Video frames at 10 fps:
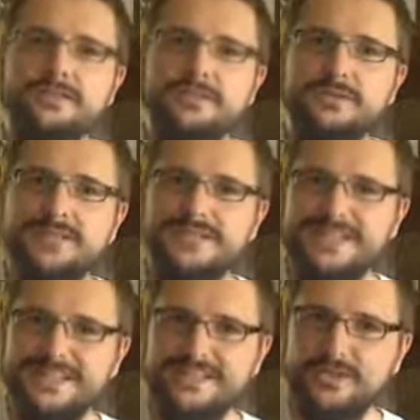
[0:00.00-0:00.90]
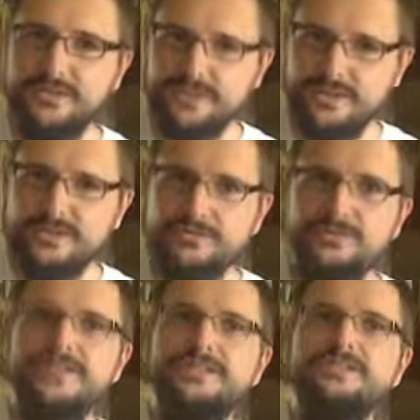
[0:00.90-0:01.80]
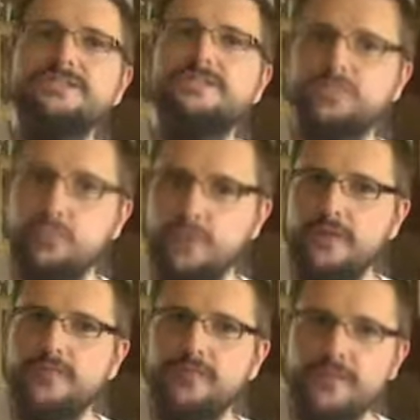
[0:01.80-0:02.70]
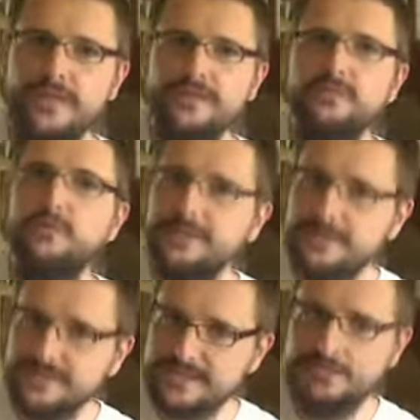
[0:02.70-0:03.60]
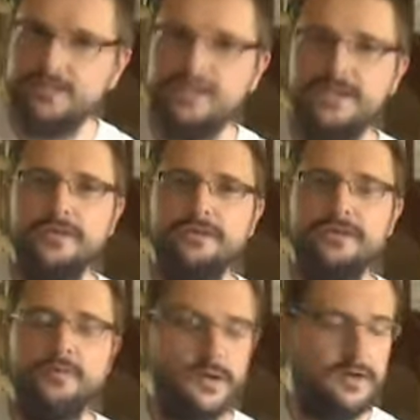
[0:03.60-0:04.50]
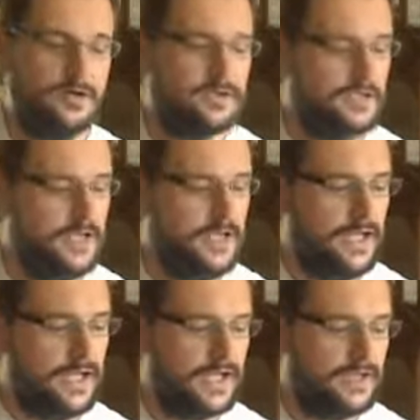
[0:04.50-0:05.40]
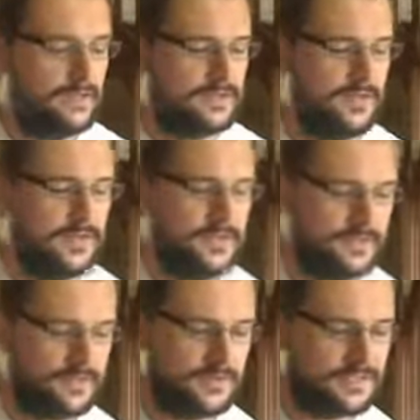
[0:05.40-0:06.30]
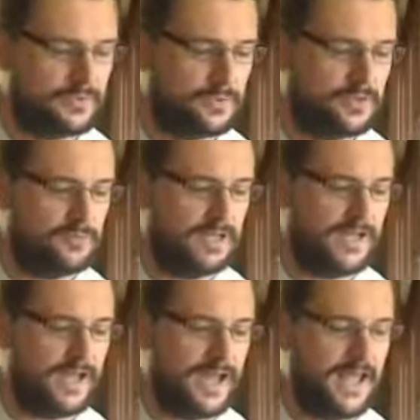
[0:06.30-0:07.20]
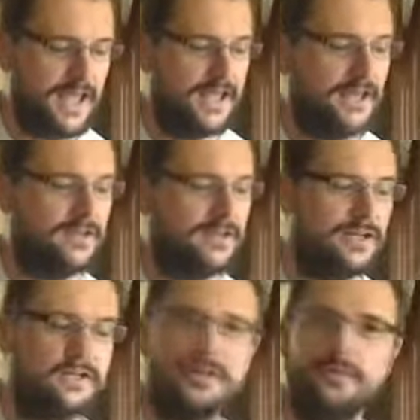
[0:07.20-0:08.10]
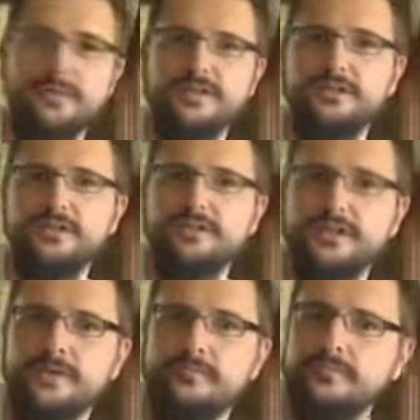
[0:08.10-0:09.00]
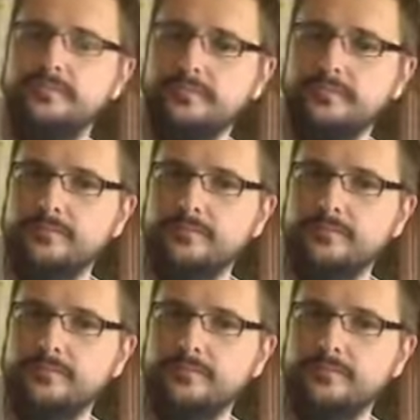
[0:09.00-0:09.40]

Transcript: So it's those two notes are a distance of just 1 fret, 1 semitone apart. And here's how they sound when you play an A and an A sharp at the same time.